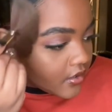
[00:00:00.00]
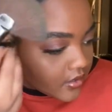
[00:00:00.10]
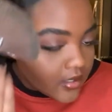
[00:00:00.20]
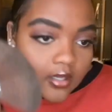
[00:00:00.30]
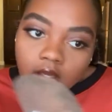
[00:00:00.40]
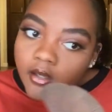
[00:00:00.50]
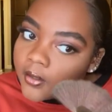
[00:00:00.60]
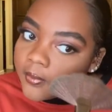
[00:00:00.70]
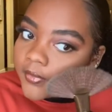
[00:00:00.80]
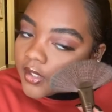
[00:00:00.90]

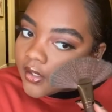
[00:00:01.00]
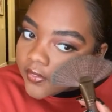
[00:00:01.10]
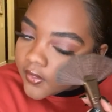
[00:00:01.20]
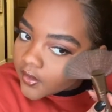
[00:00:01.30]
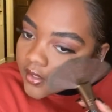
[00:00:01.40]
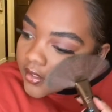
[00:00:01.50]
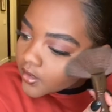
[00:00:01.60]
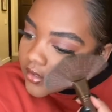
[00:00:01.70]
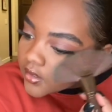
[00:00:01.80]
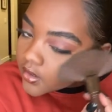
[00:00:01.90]
And
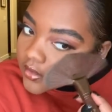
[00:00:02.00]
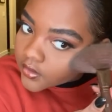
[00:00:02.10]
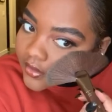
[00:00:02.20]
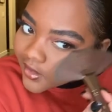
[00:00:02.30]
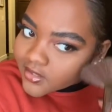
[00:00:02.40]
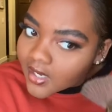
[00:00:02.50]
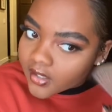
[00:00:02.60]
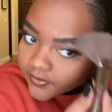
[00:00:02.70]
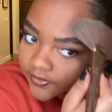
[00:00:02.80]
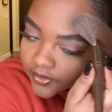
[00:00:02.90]
then that's kind
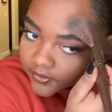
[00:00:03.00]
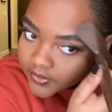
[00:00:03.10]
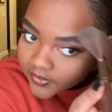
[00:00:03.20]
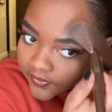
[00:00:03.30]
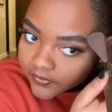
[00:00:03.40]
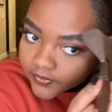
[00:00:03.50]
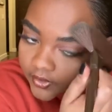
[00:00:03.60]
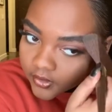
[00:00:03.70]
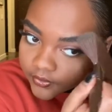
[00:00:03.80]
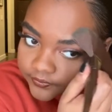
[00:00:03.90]
of the only ones I've
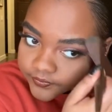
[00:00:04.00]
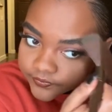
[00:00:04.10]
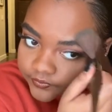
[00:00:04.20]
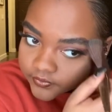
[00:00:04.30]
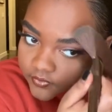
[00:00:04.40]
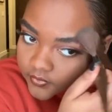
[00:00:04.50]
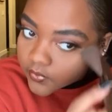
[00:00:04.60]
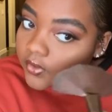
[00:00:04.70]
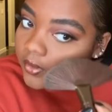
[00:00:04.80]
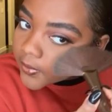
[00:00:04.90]
ever
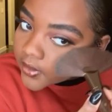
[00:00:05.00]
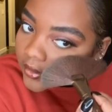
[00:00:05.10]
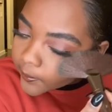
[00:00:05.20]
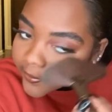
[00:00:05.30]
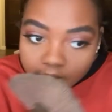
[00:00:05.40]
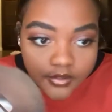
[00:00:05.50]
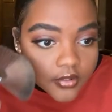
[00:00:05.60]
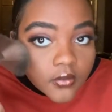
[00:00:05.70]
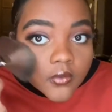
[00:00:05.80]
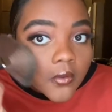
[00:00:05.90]
really been compared
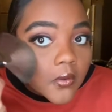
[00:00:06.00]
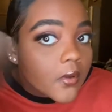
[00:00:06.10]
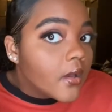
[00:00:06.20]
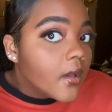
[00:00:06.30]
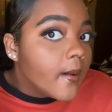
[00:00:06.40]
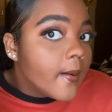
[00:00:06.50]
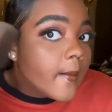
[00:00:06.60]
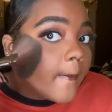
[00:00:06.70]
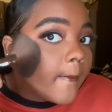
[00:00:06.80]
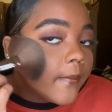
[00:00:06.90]
to.
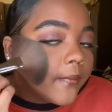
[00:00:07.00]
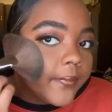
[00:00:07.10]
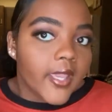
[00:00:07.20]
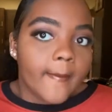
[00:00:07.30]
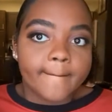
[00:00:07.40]
But yeah.